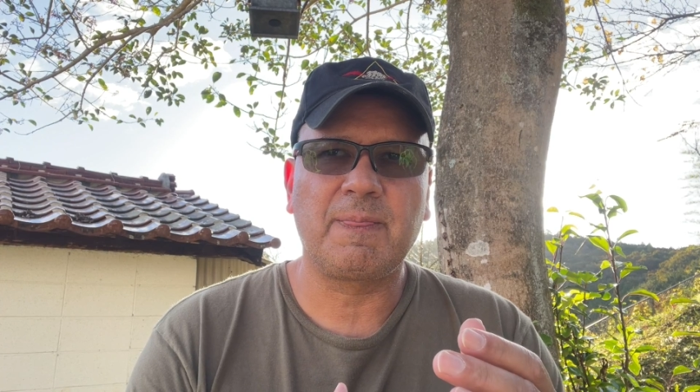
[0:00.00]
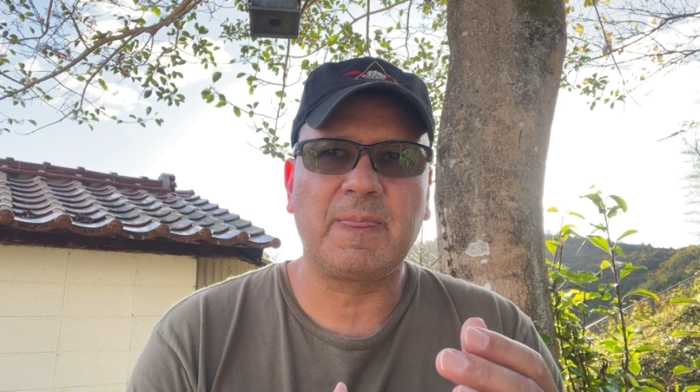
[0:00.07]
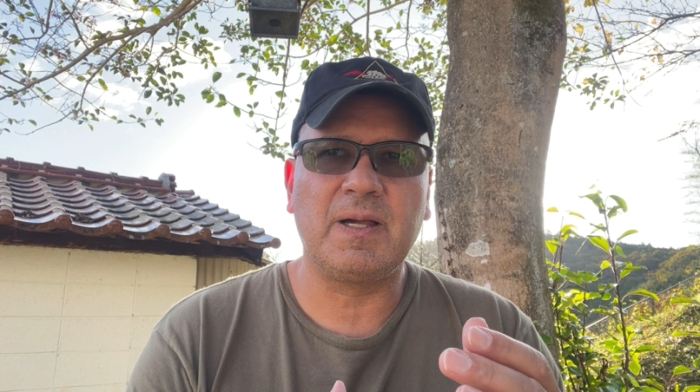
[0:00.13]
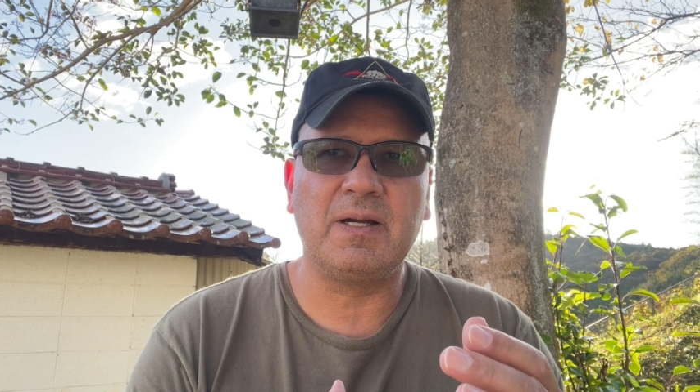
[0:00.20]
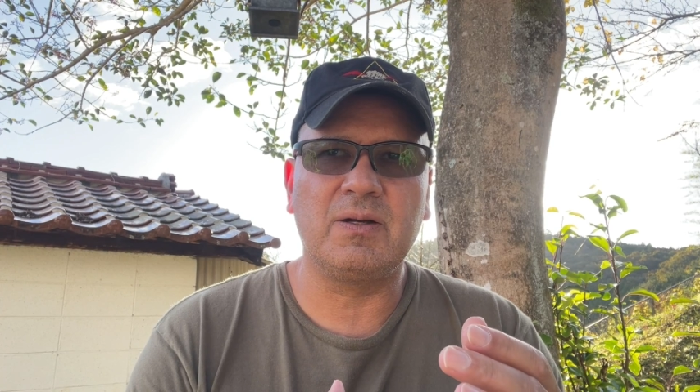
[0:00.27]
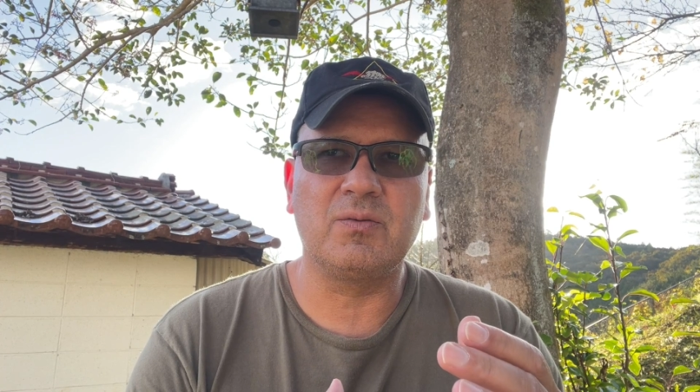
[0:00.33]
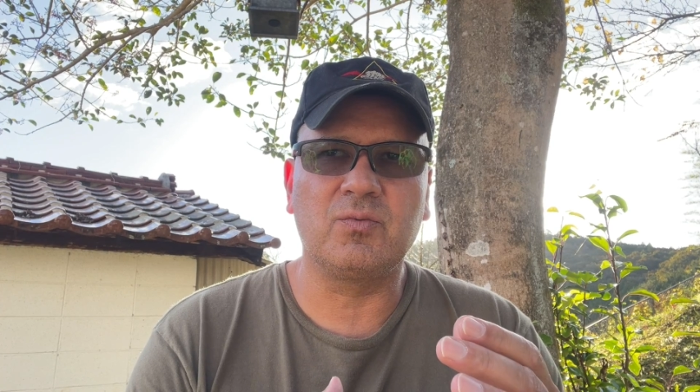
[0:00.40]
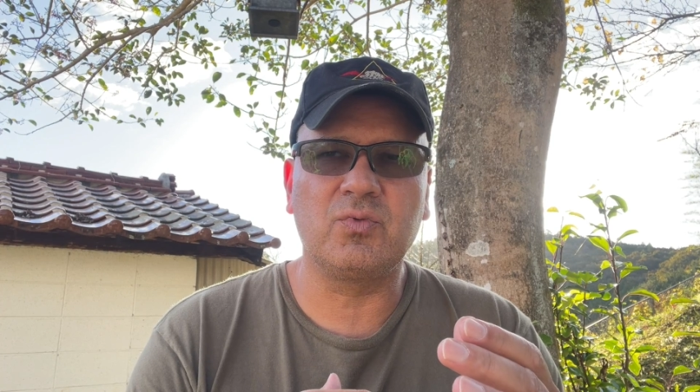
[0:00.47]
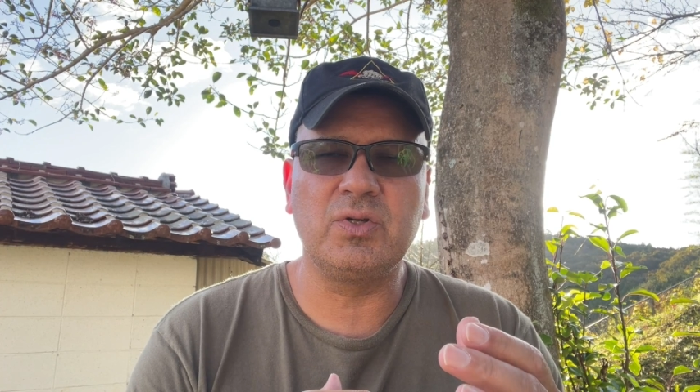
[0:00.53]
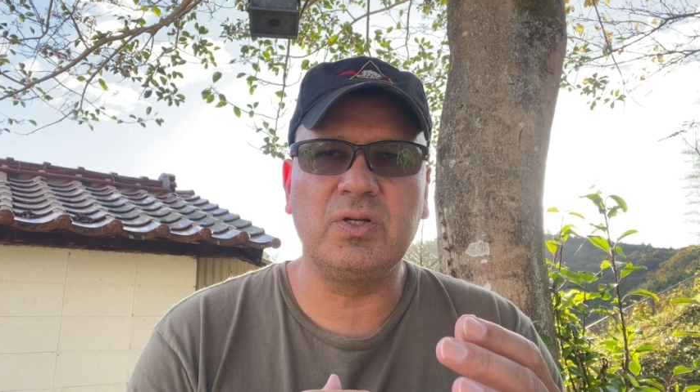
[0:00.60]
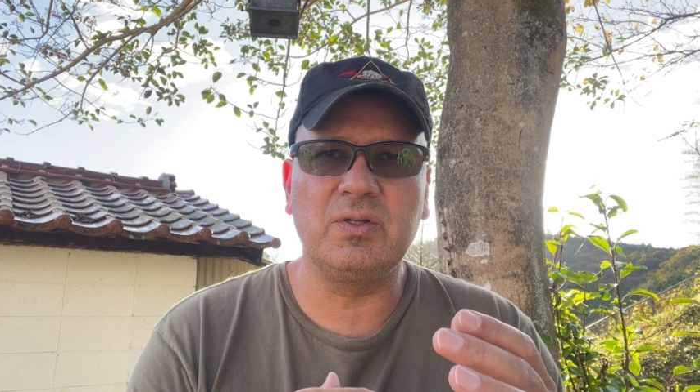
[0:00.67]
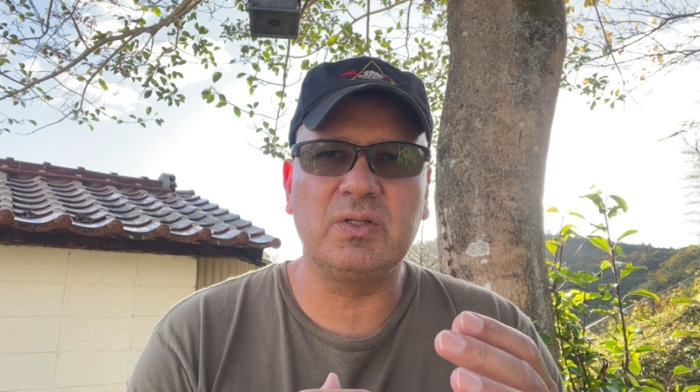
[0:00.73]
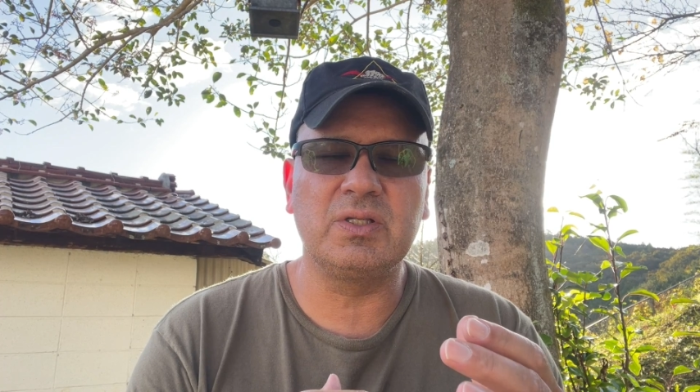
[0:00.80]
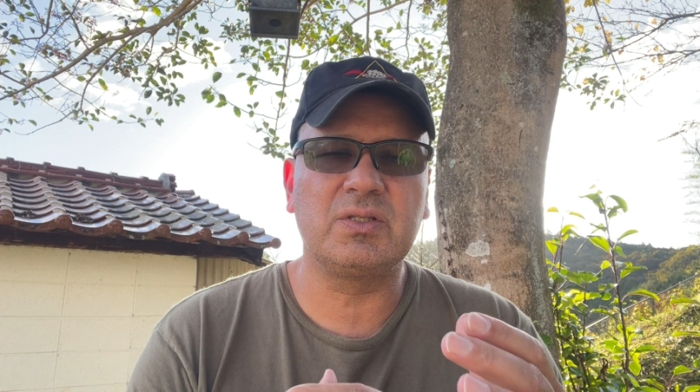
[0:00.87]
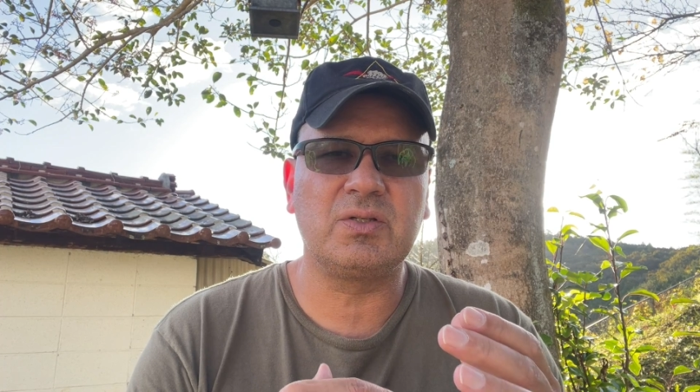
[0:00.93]

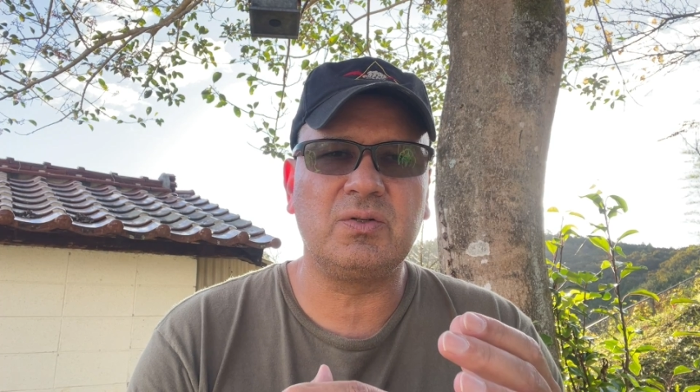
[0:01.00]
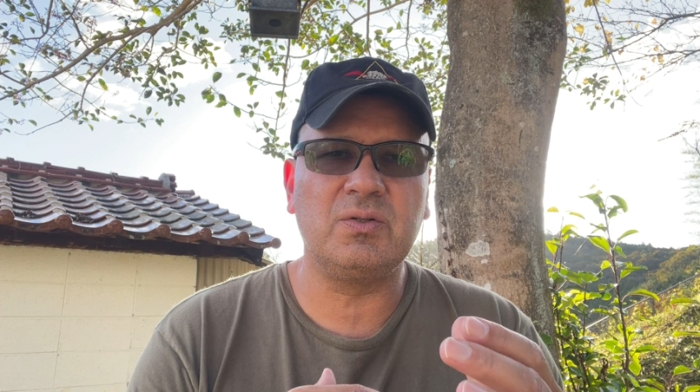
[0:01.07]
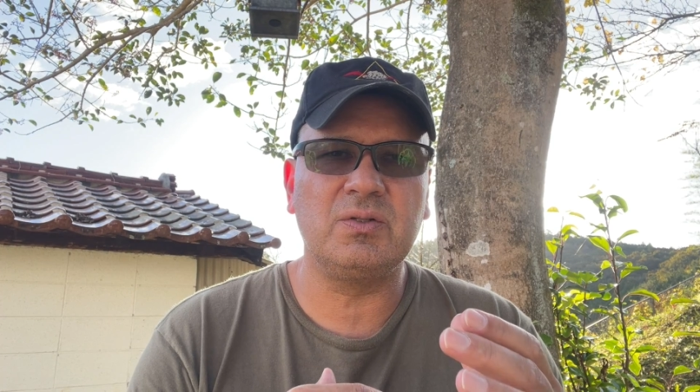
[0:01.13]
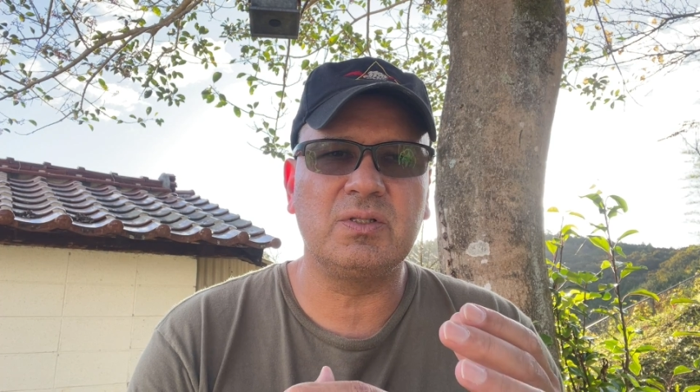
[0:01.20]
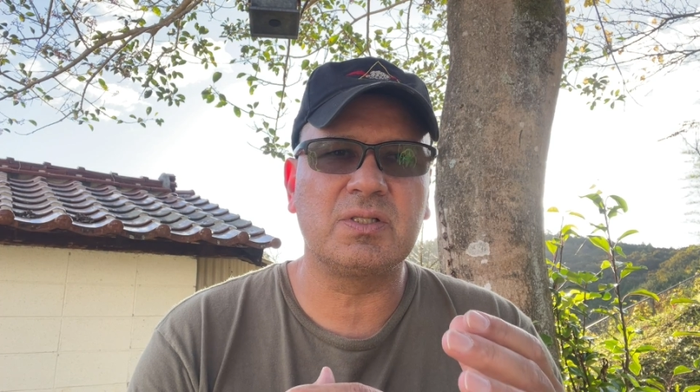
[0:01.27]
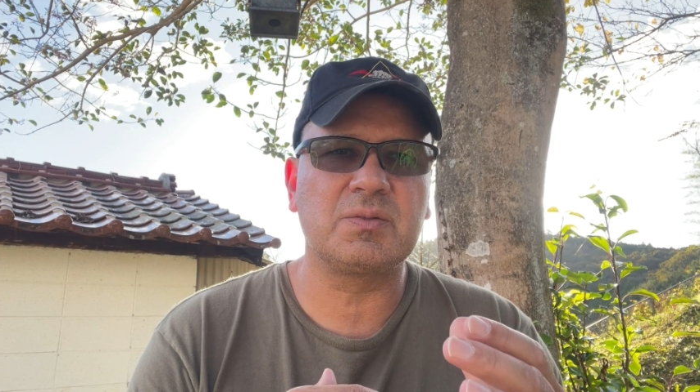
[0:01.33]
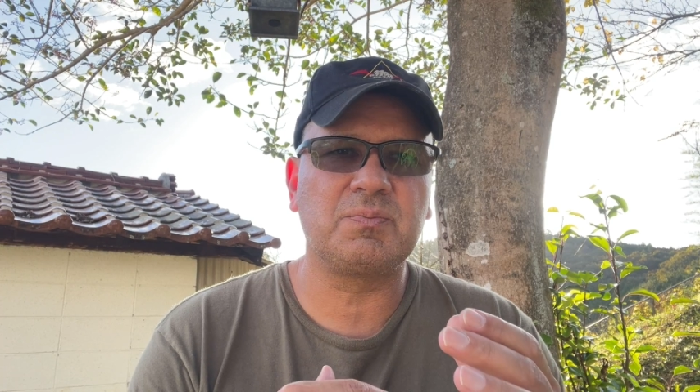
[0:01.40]
really turned this